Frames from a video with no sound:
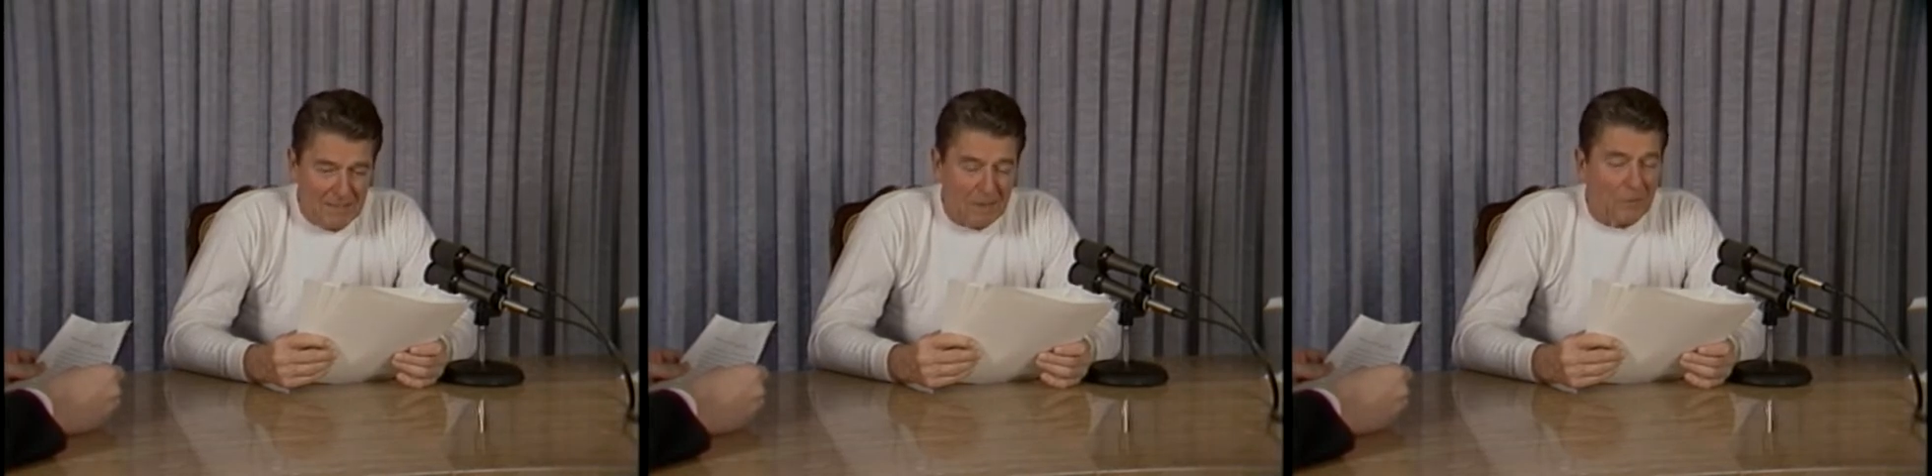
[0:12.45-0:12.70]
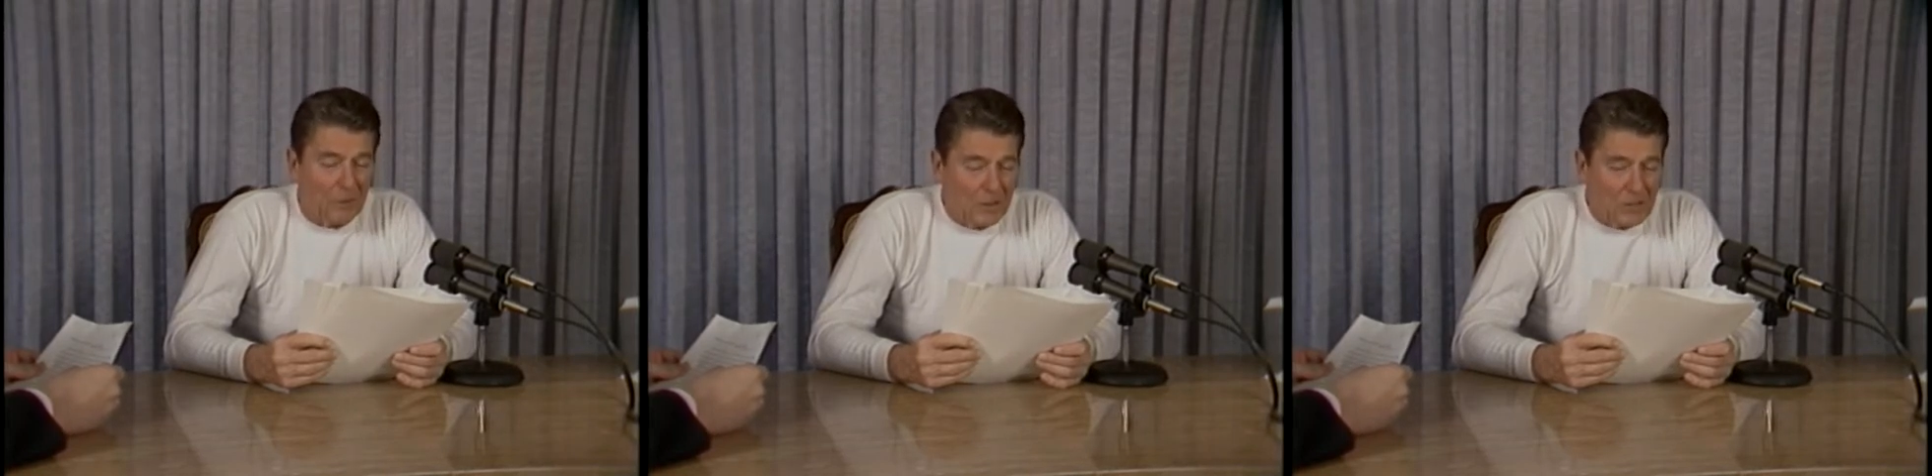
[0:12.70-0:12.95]

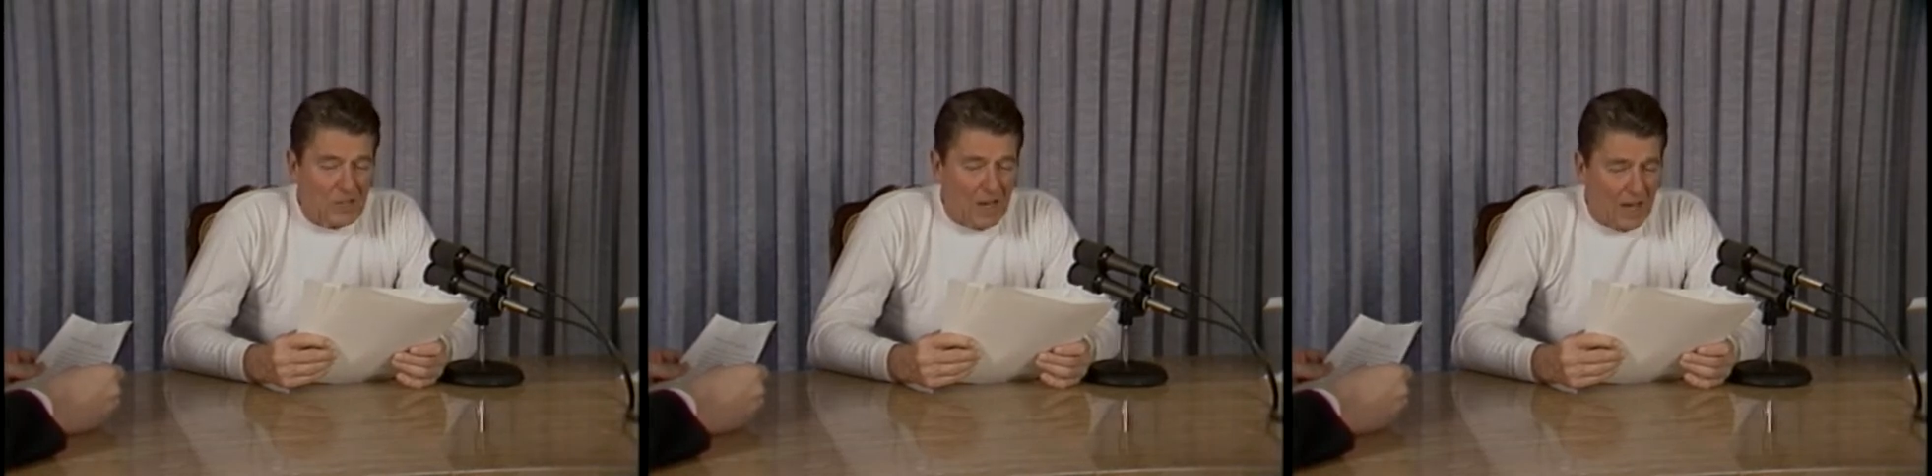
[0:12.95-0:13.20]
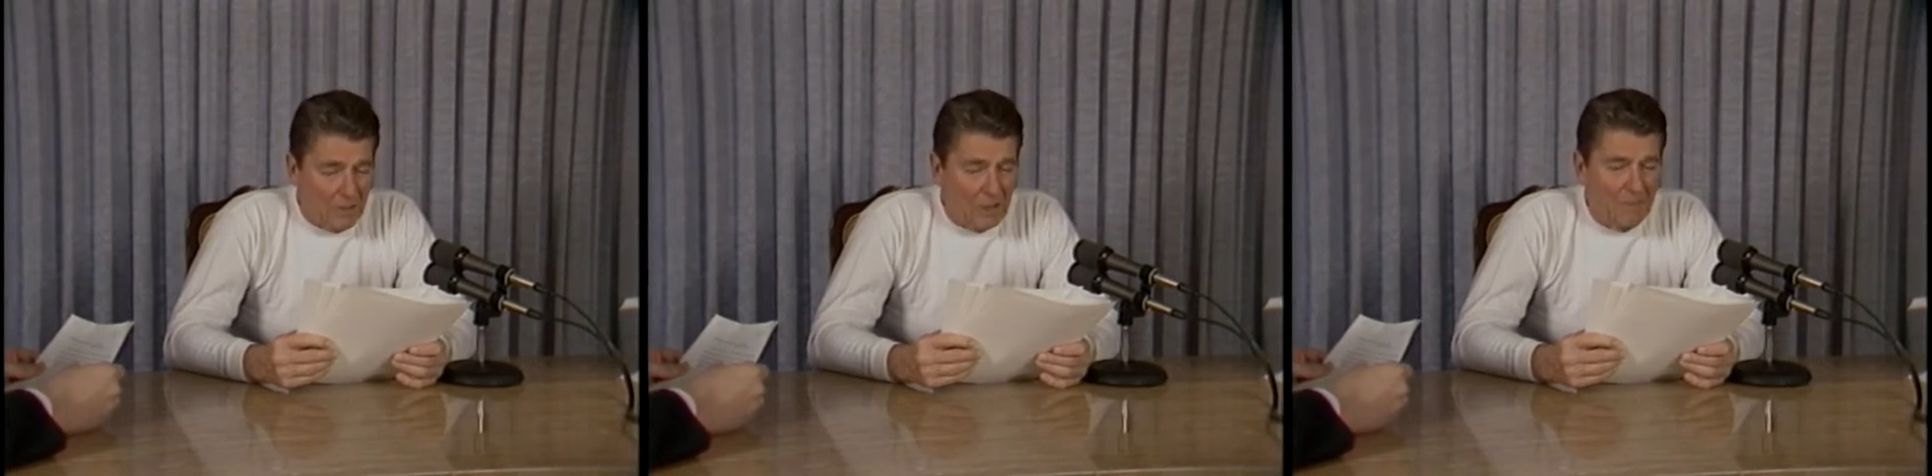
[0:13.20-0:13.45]
But first,
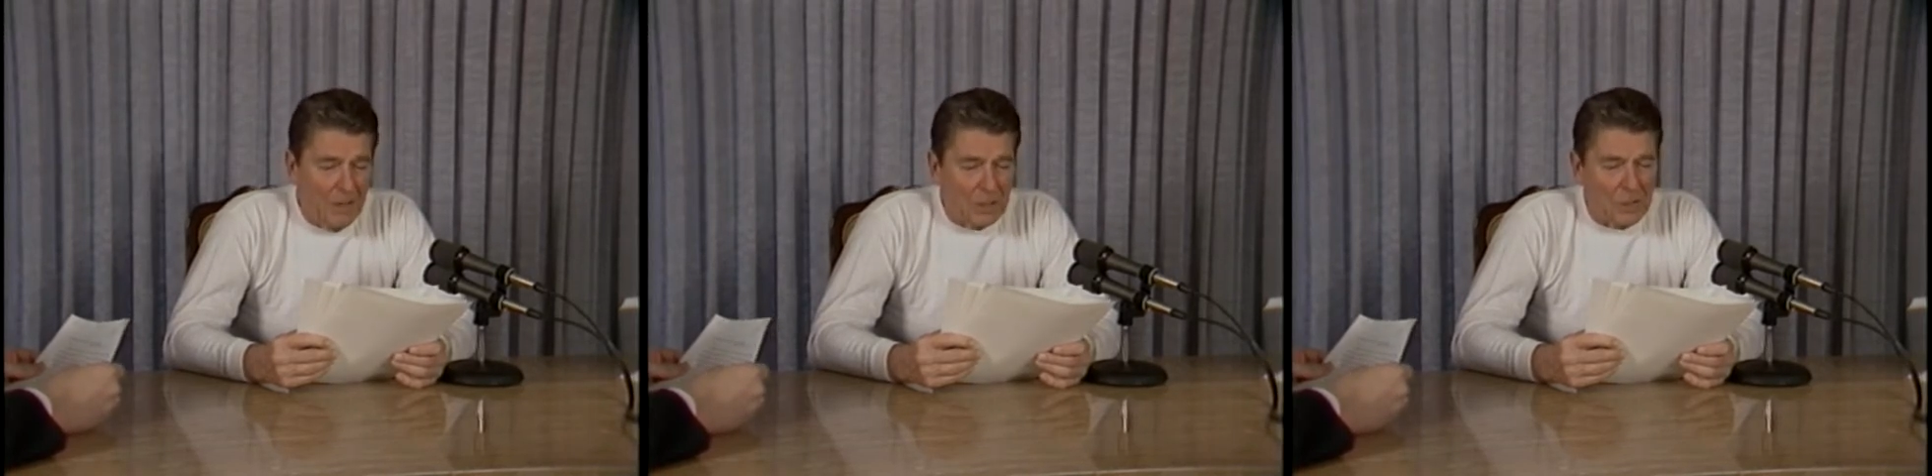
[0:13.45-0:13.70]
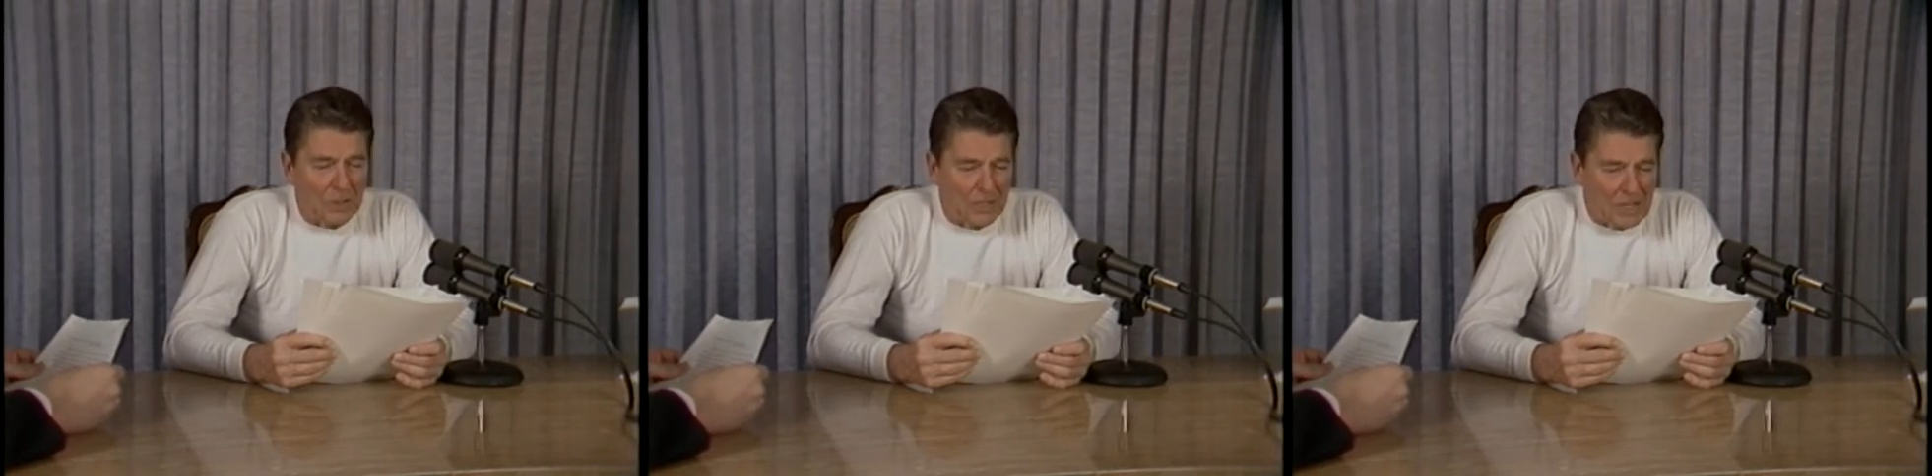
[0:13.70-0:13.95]
I want to mention the